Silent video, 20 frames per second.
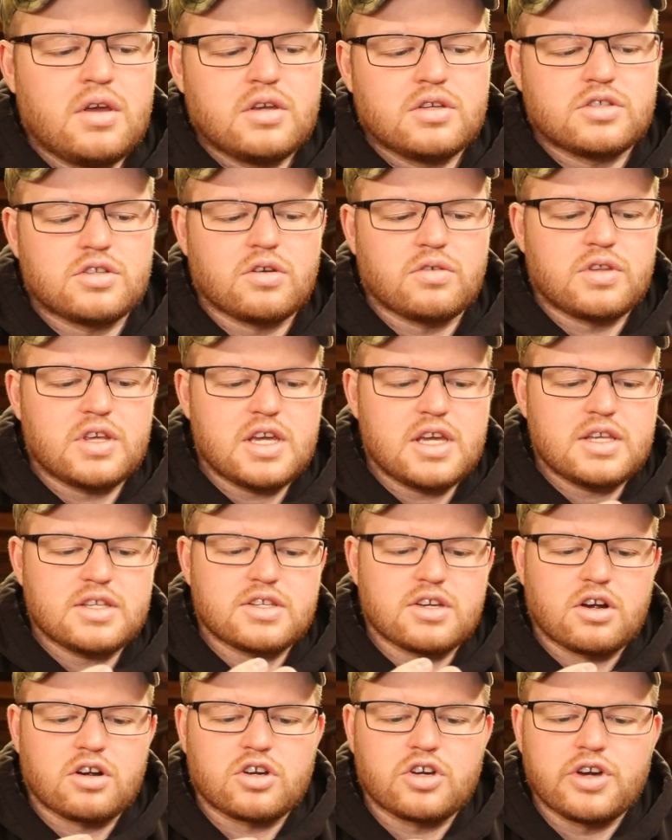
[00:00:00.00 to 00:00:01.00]
So
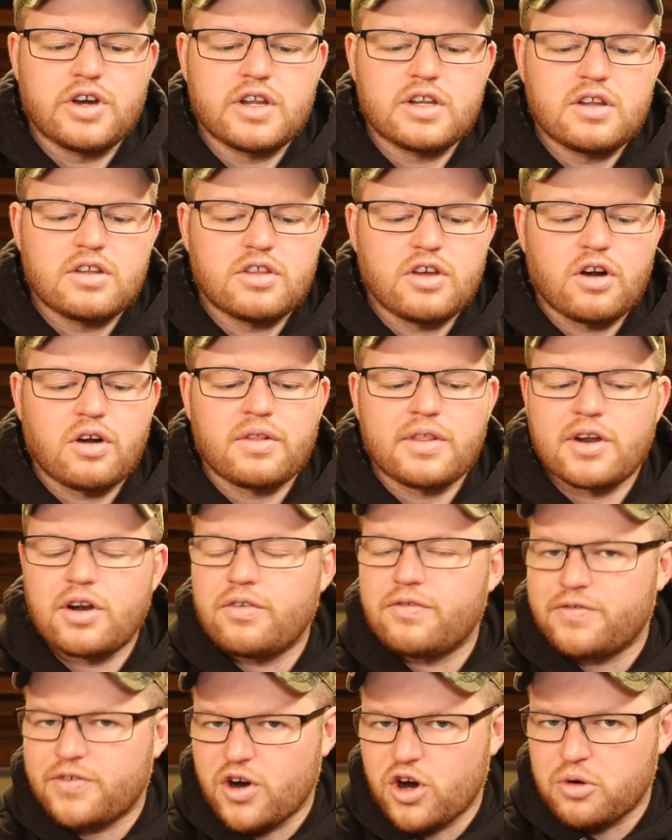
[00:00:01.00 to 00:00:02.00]
these are good. They're a little
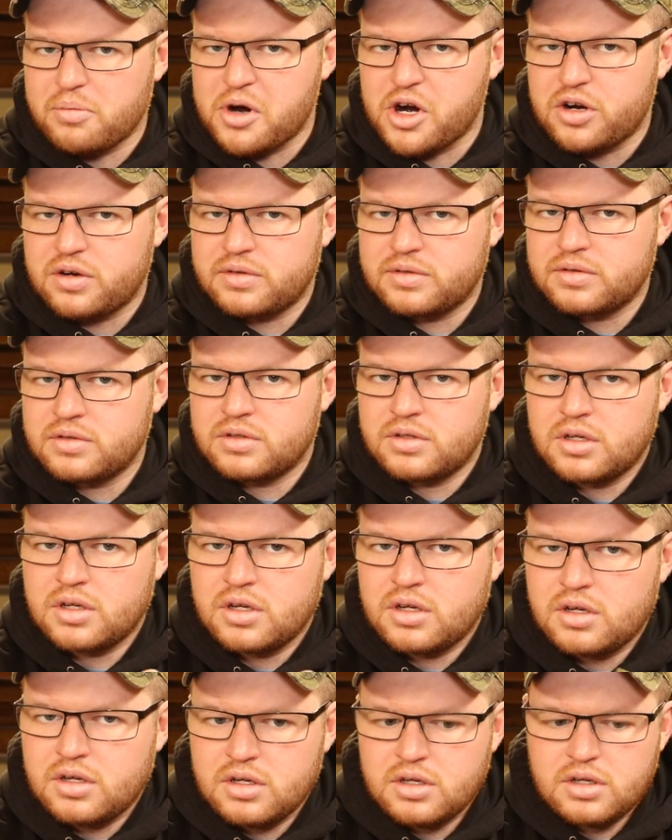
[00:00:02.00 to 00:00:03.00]
firmer.
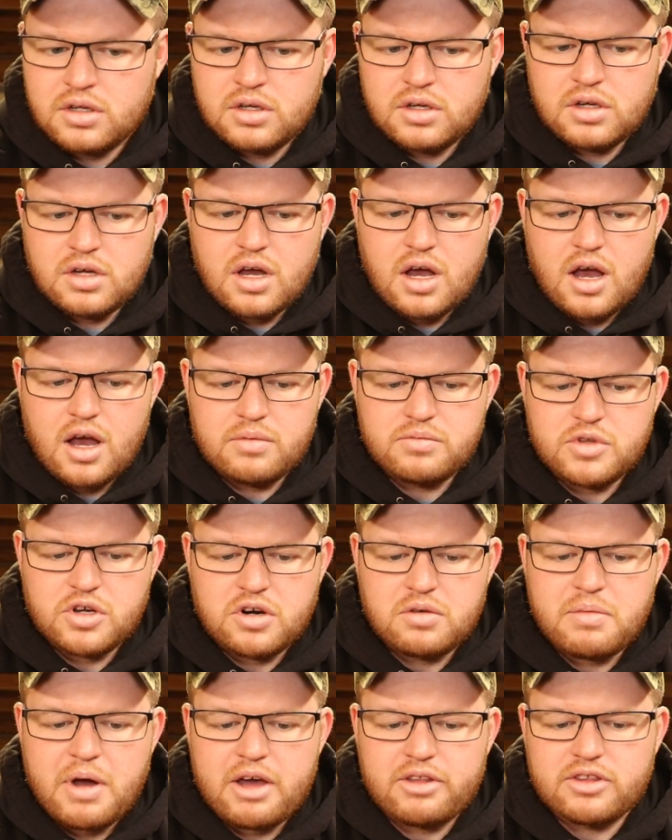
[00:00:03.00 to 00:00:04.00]

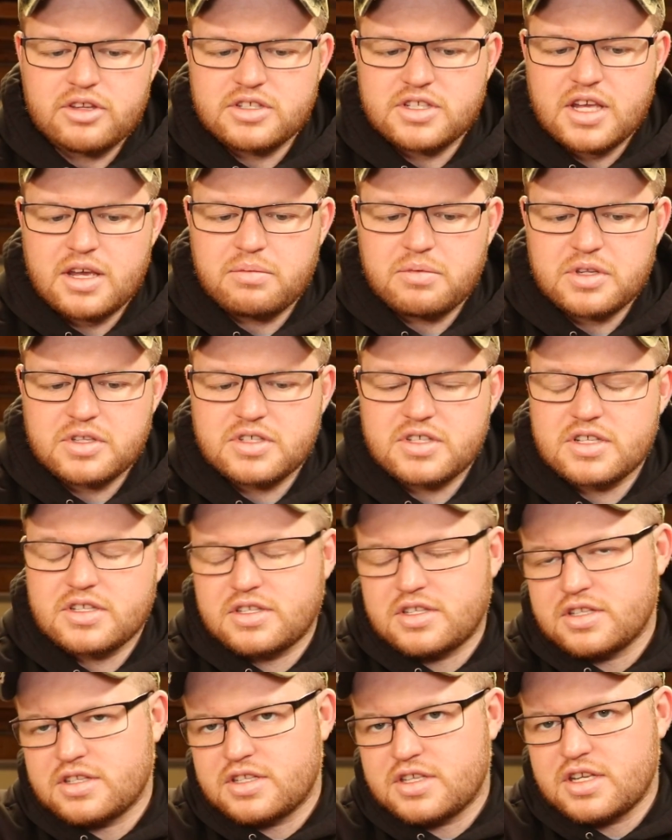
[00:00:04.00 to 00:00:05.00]
They're about the same
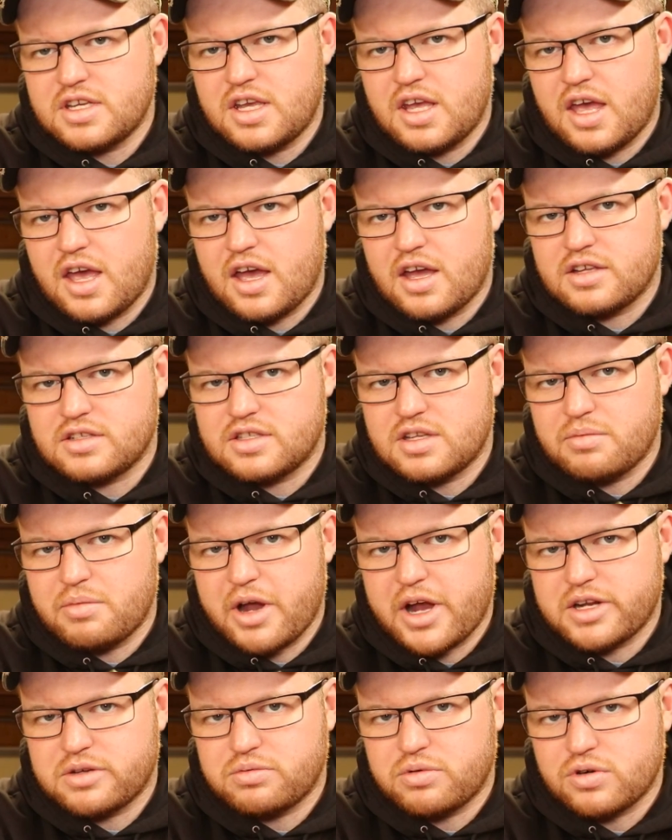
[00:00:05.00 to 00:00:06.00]
consistency as the
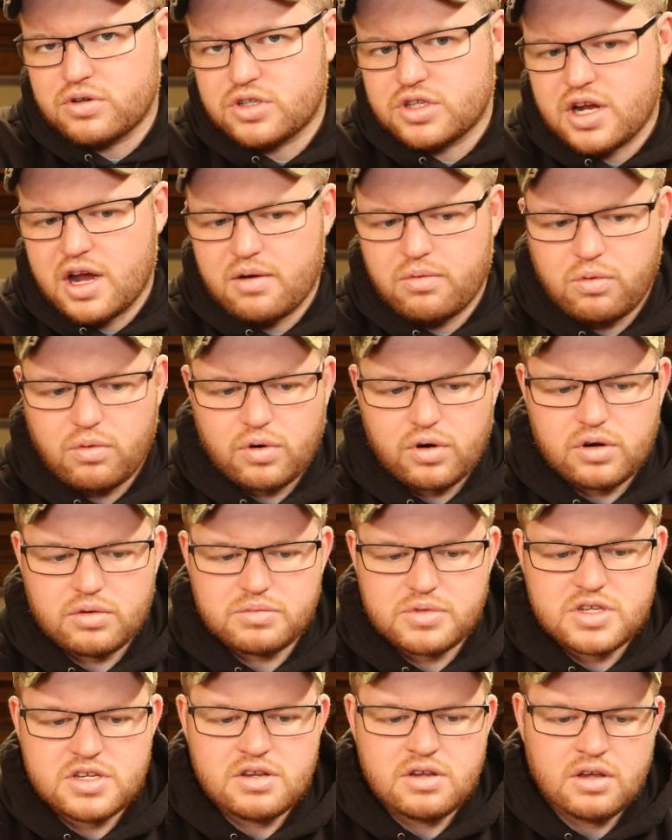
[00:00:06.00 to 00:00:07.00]
Bass Pro Shop
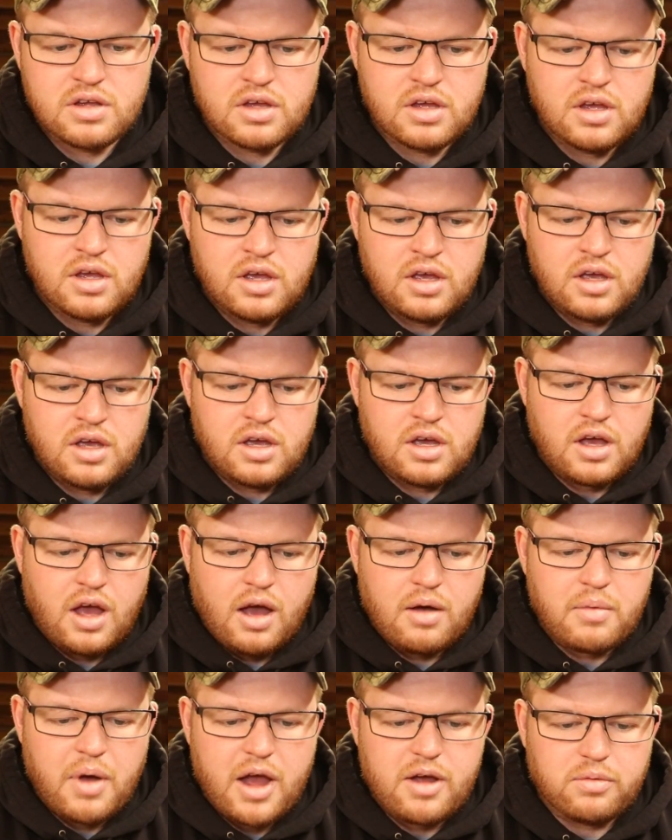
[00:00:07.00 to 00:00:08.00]
worms.
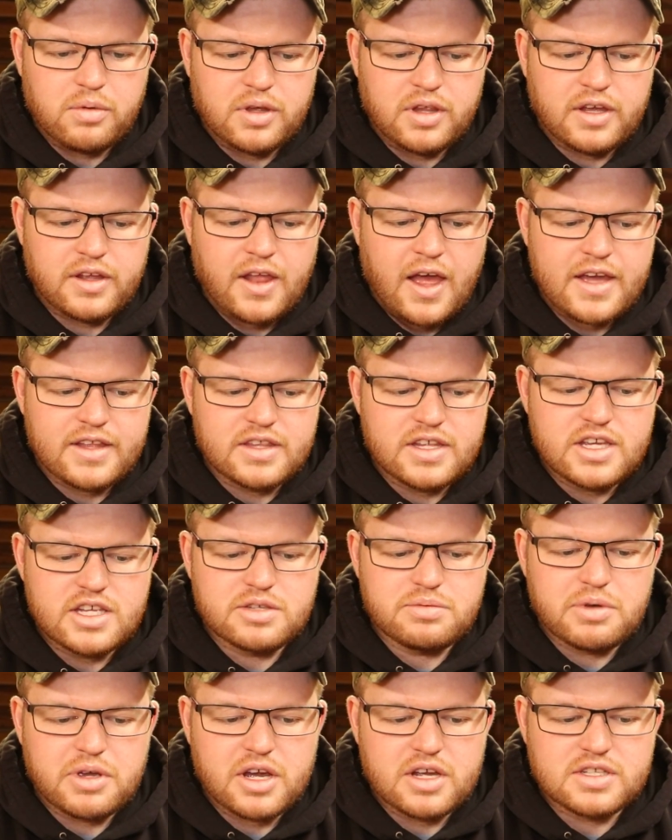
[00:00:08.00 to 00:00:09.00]
I really like
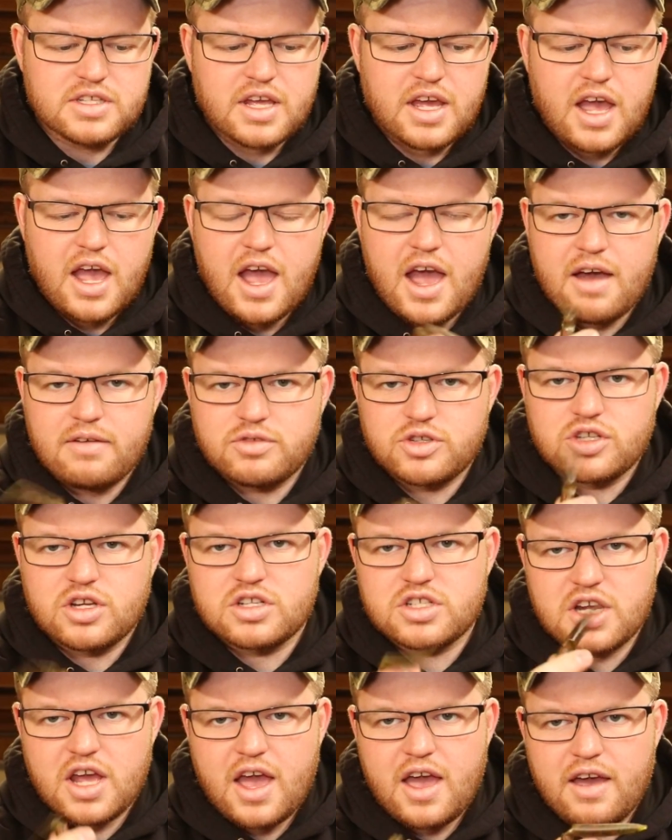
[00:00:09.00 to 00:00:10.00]
these because they have
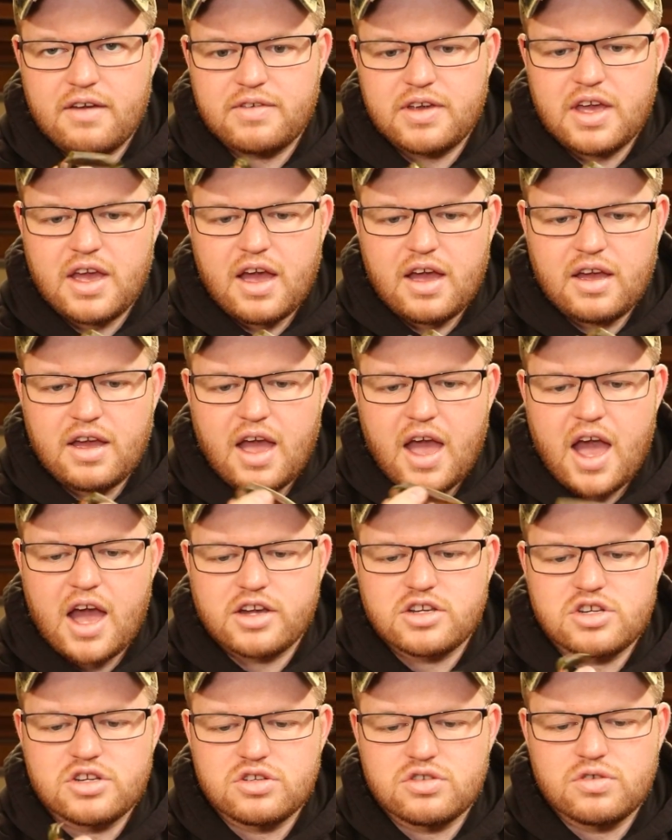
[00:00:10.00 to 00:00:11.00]
such a heavy
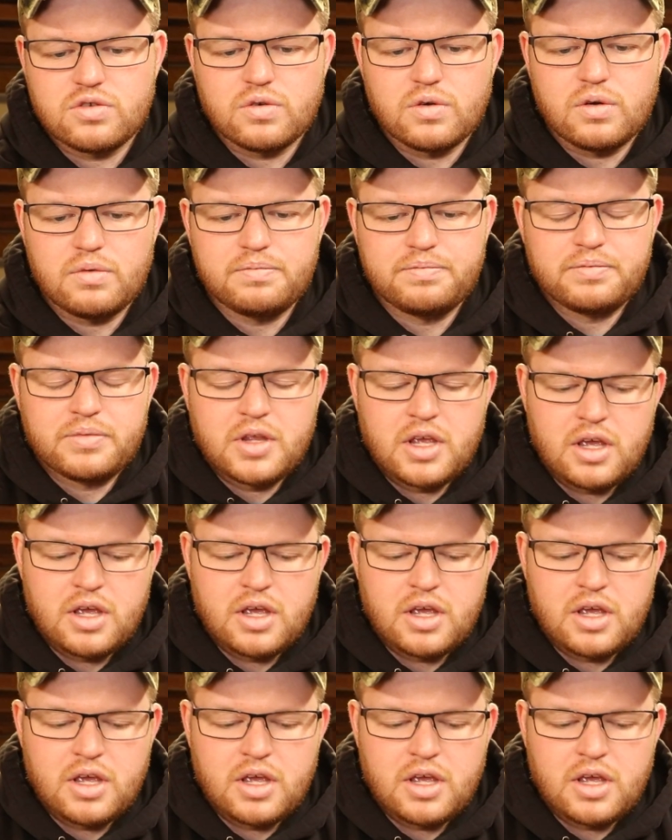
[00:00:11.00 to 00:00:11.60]
action to them.